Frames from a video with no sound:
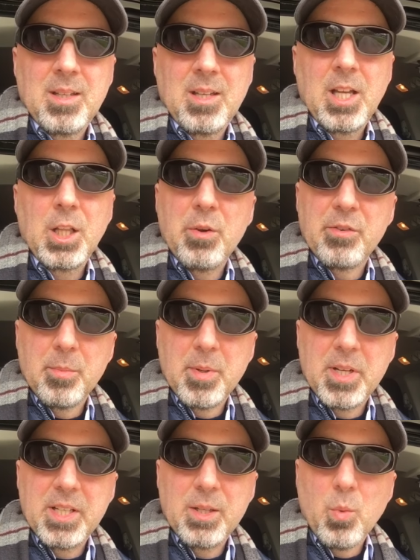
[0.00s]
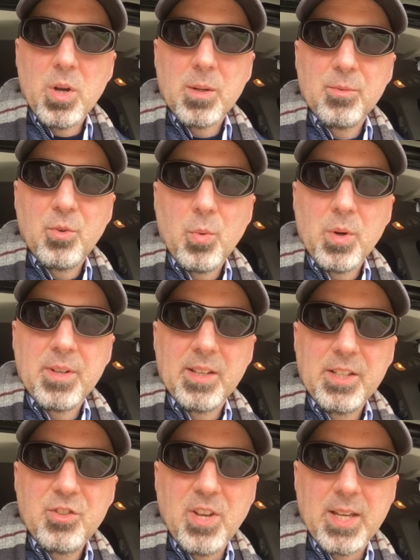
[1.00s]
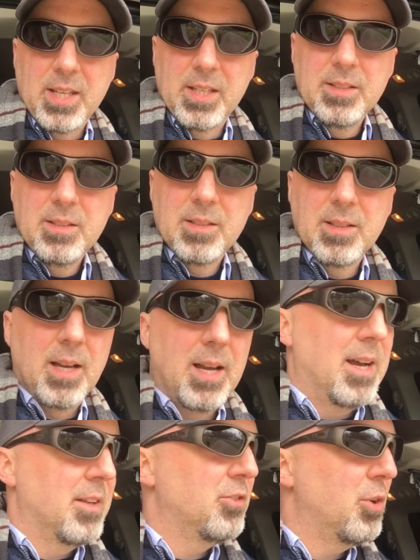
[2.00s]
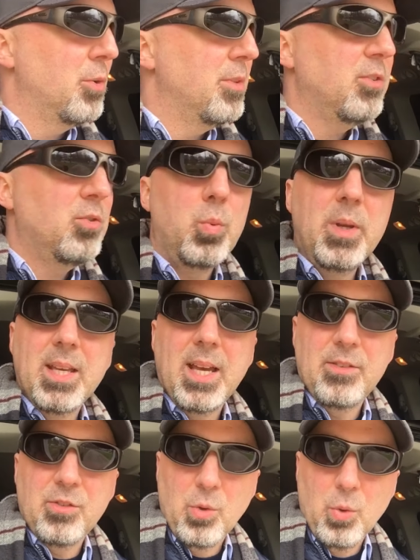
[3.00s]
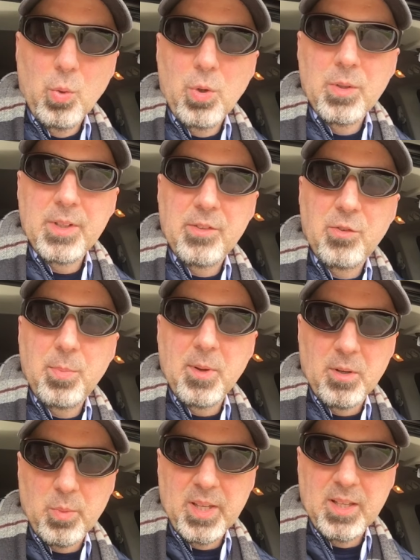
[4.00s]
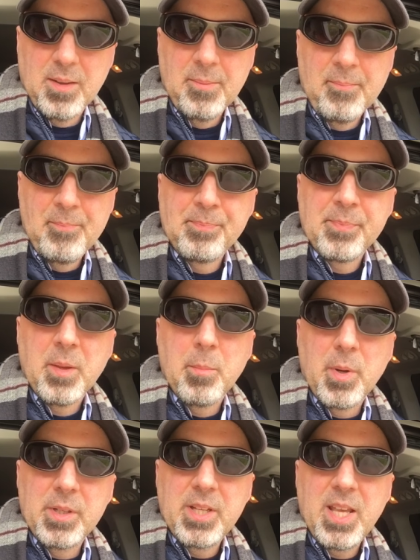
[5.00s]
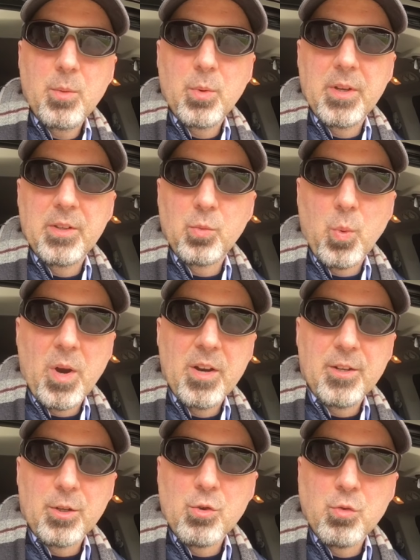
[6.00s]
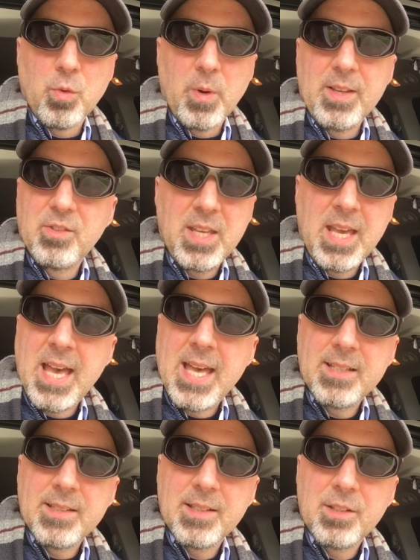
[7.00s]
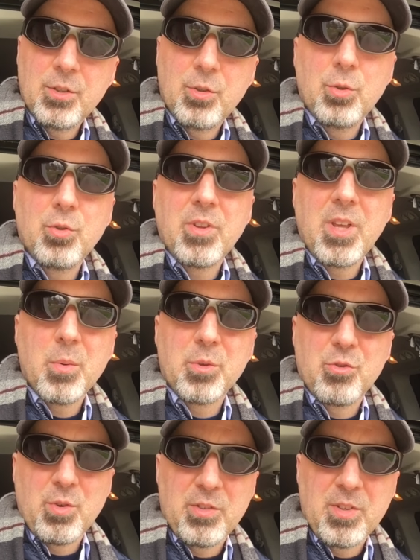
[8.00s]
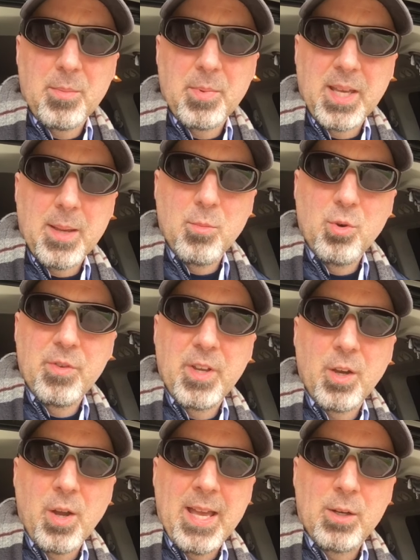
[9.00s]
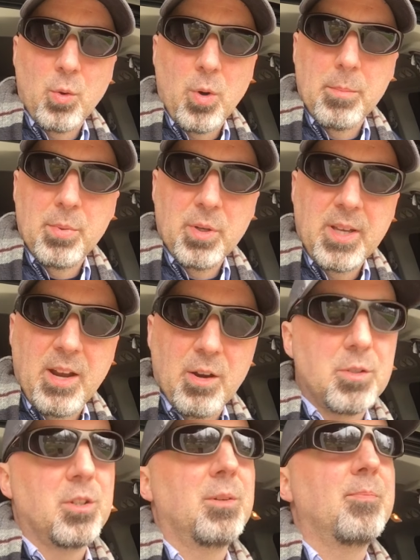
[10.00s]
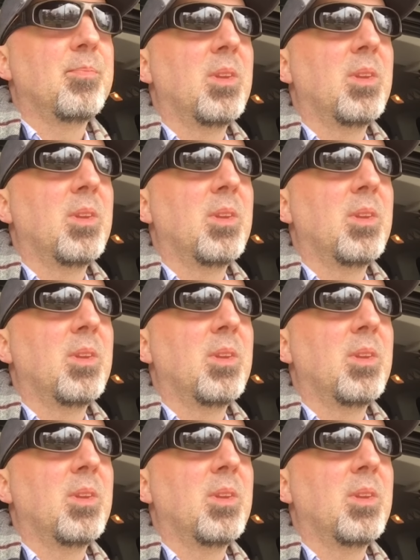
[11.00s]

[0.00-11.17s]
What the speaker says: Hello, everybody, and welcome to our daily check-in. So this week at school is Spirit Week. Monday was wear your crazy hat. Tuesday was dress up like a movie and/or book character.